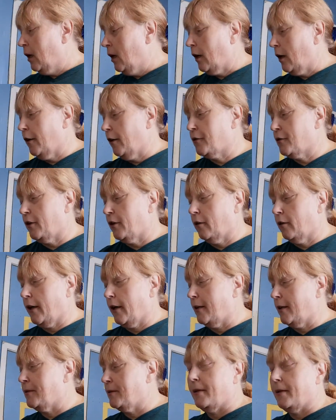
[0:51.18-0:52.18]
I also
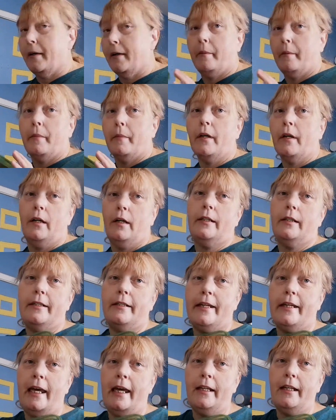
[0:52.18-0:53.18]
got some
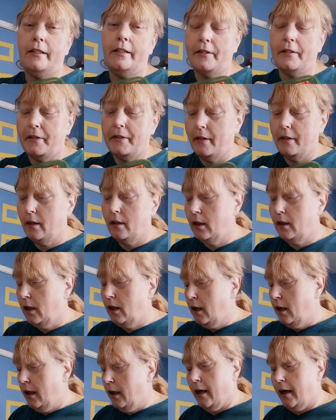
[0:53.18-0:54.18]
dates
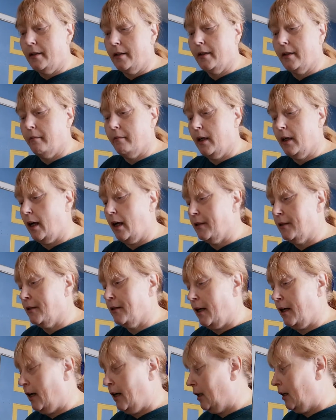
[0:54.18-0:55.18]
and some
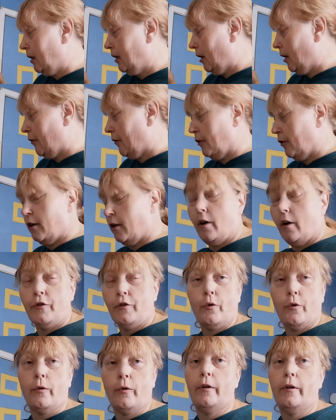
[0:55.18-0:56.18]
nuts and other
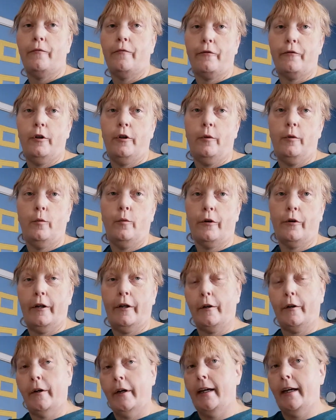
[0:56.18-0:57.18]
assorted fruit. We're going
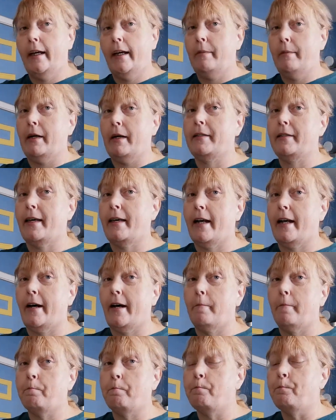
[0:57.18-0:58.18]
to go ahead and mix that
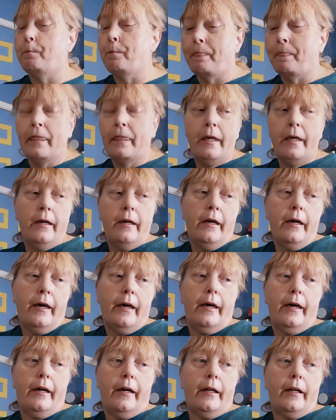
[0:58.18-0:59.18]
up.
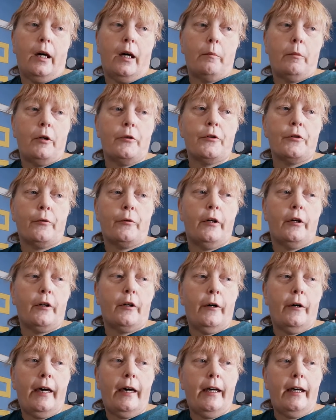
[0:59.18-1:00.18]
And I'm also going to
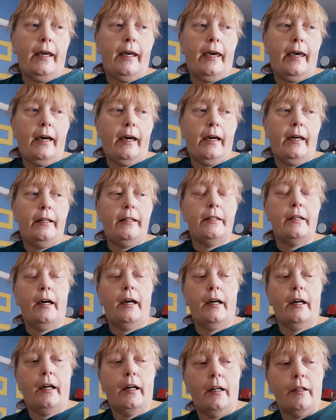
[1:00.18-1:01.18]
go ahead and
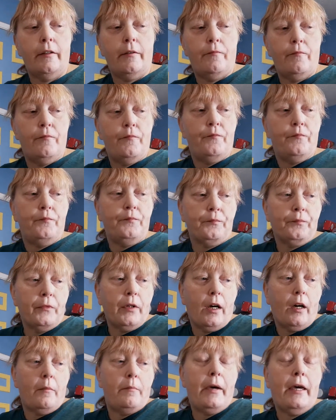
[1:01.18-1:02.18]

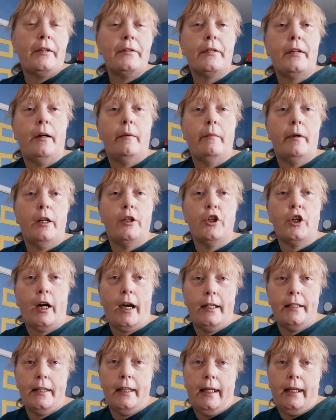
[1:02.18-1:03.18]
make some
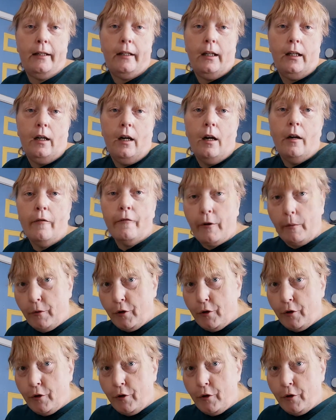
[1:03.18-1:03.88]
chai tea from